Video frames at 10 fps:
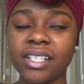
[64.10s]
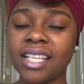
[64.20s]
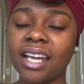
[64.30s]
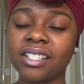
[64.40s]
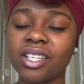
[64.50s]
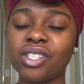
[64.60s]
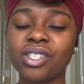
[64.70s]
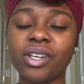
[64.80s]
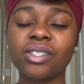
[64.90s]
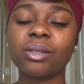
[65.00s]
as that is
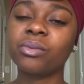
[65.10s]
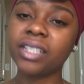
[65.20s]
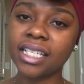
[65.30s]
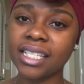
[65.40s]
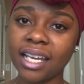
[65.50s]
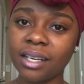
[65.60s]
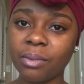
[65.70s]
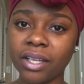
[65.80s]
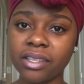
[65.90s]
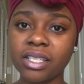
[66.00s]
concerned. So I'm really excited
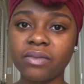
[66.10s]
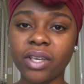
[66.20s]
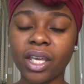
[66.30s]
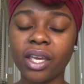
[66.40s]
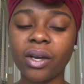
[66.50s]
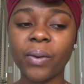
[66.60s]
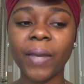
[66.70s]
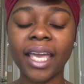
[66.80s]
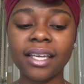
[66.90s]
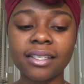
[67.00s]
about this
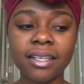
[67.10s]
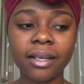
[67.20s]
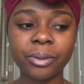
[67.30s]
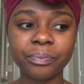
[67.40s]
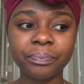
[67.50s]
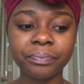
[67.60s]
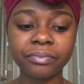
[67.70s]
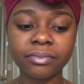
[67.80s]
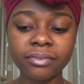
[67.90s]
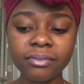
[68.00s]
video. And
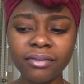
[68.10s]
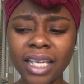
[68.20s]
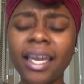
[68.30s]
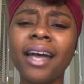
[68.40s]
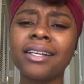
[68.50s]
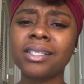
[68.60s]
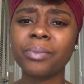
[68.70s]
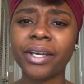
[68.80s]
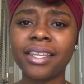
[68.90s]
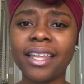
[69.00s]
I just
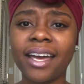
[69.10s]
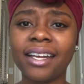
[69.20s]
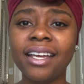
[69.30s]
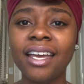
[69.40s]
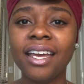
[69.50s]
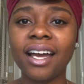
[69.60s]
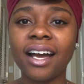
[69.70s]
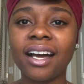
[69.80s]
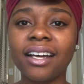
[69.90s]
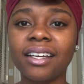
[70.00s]
pray that
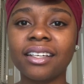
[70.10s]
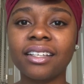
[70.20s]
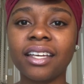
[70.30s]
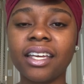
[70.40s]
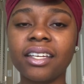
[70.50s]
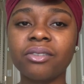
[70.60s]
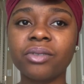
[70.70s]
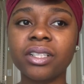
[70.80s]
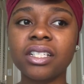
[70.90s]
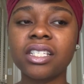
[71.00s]
it
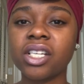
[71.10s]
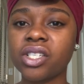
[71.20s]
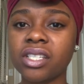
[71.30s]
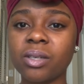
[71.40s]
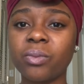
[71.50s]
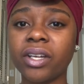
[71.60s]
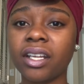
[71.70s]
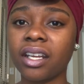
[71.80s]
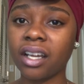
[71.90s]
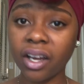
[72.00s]
really touches someone,
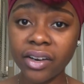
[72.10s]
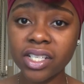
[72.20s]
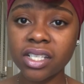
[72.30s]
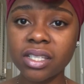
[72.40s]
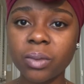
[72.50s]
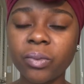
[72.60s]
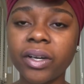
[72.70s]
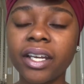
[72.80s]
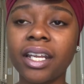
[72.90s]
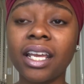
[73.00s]
it encourages
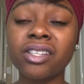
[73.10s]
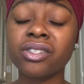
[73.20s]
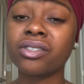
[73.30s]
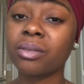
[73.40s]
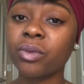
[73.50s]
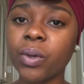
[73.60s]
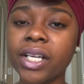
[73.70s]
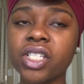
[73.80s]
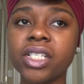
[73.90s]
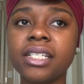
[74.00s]
someone, it answers some
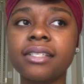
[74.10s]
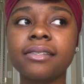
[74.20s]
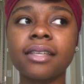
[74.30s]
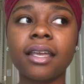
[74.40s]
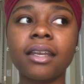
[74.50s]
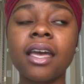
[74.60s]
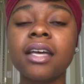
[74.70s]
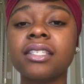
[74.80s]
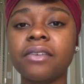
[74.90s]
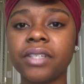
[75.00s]
questions. And
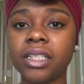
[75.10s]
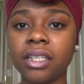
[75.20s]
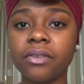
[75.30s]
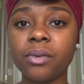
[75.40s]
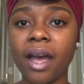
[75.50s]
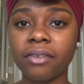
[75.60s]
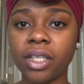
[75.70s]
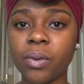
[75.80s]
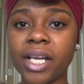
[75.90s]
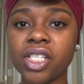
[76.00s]
definitely, if you have
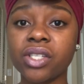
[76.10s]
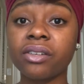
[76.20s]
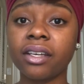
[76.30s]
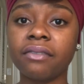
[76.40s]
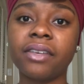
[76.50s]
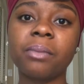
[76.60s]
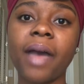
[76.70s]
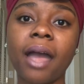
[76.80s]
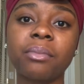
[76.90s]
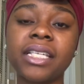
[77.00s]
any questions or any
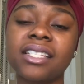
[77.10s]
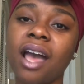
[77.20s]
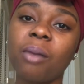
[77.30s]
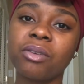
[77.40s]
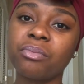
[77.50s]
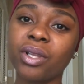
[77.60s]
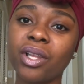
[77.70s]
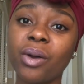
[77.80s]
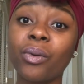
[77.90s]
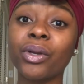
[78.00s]
feedback, please comment
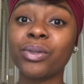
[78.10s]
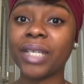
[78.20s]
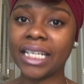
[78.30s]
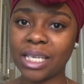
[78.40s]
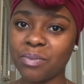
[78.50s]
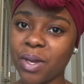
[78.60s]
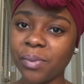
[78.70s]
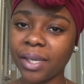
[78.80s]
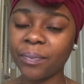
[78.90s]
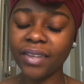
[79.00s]
below or you can email
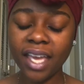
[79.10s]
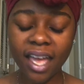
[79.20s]
me.